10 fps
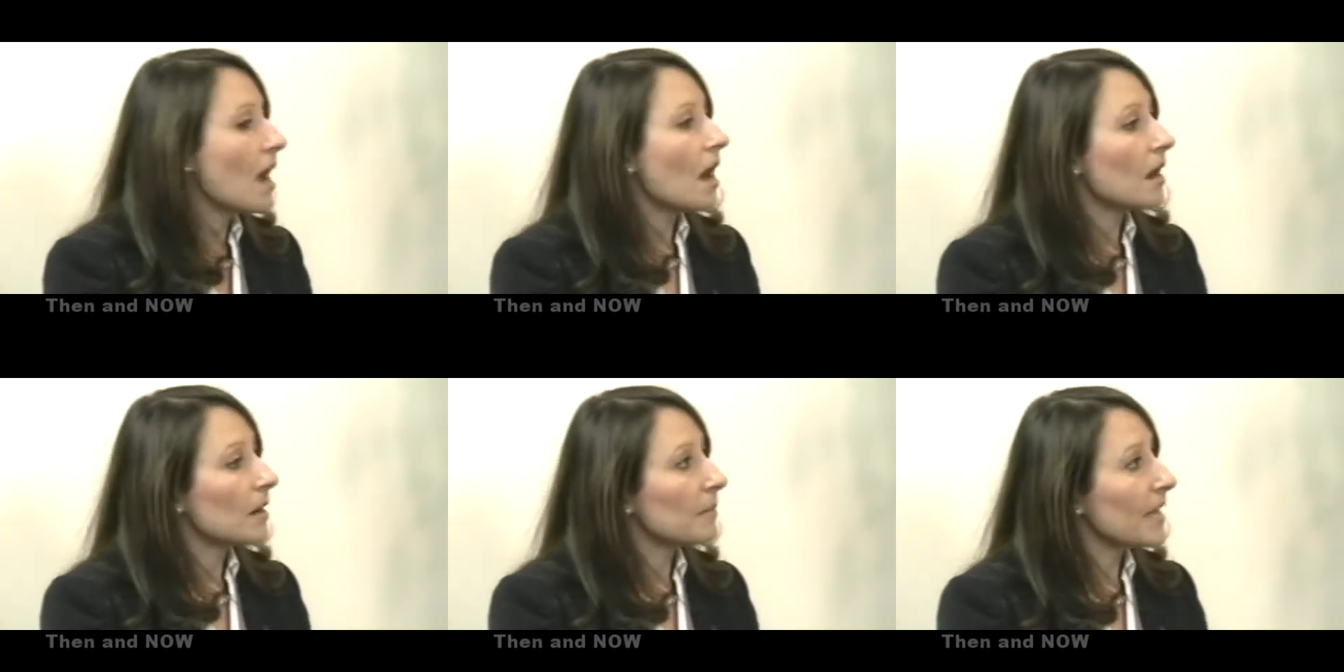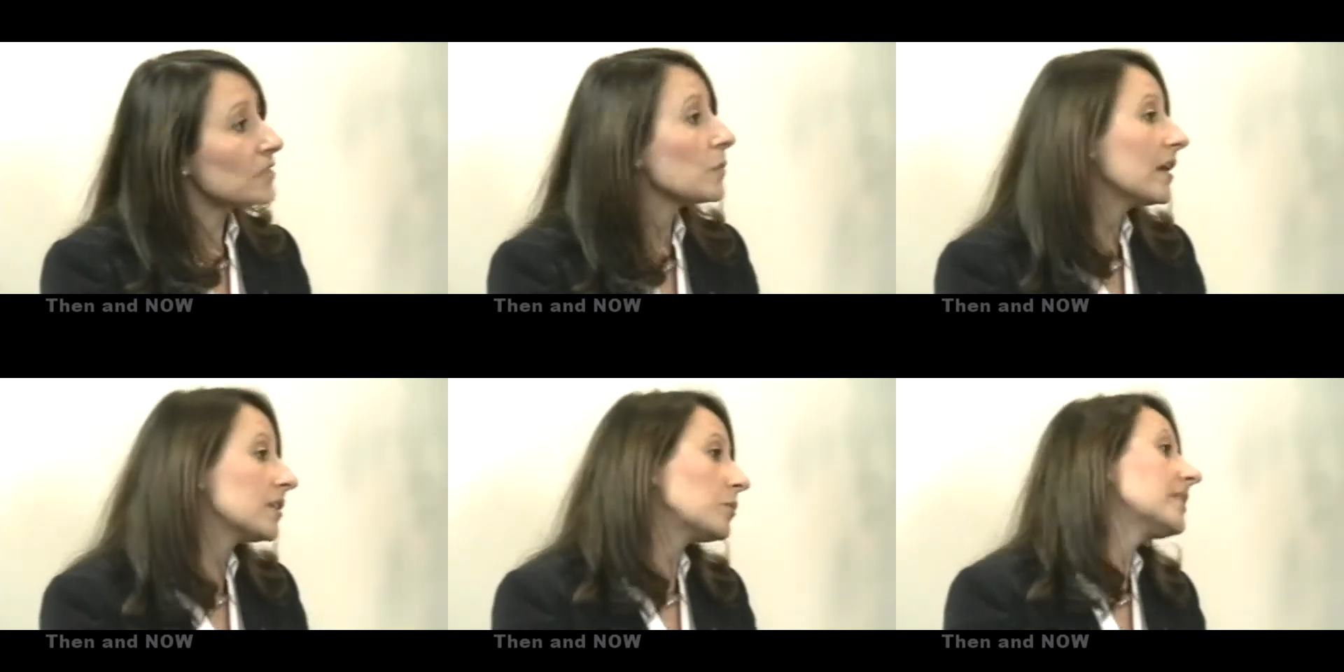as
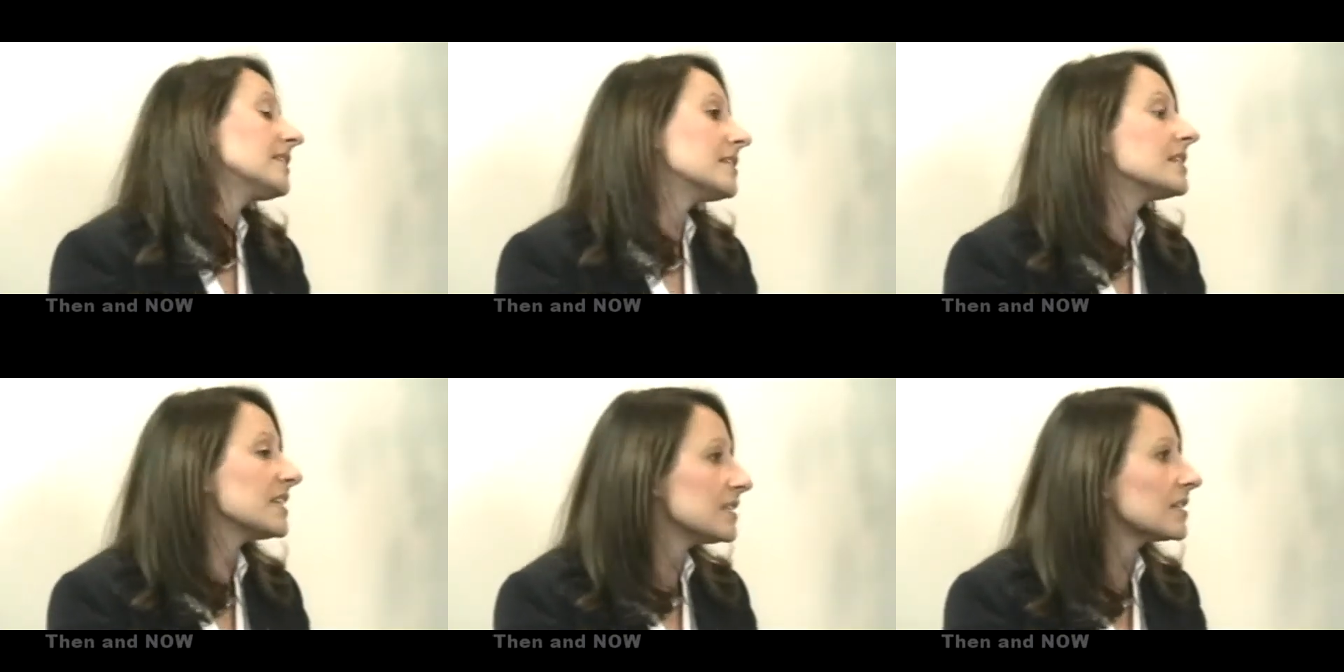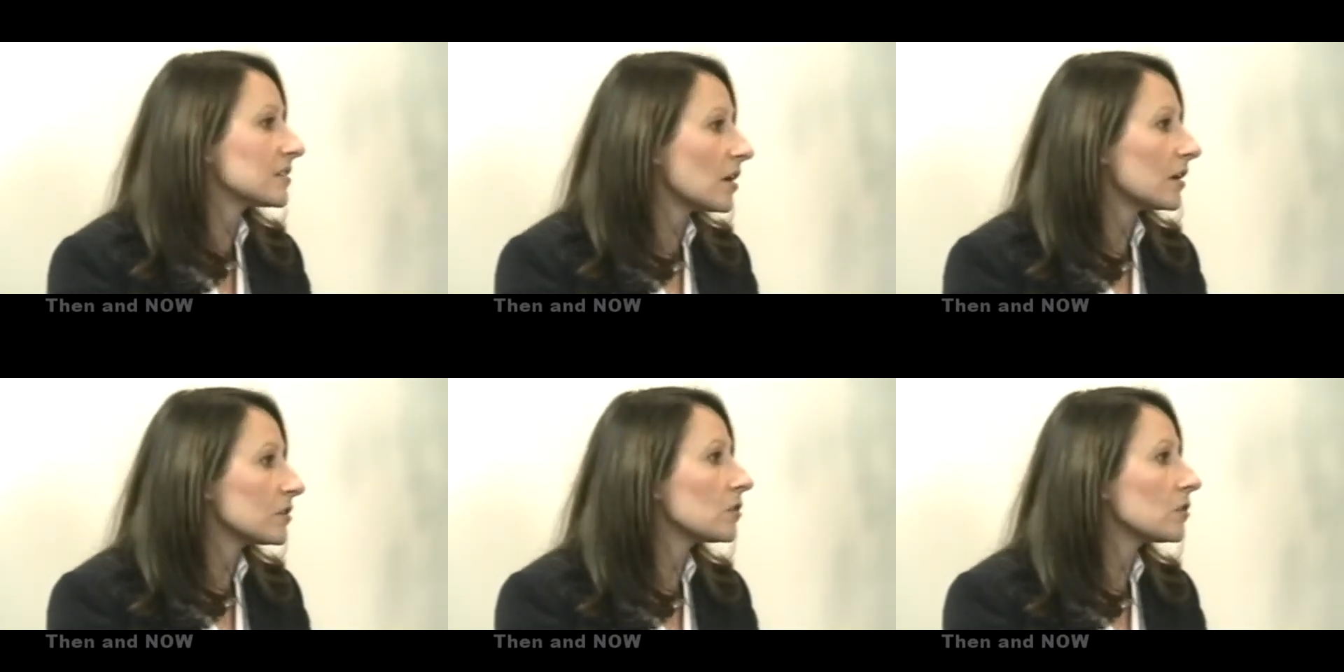well as what the statistics are.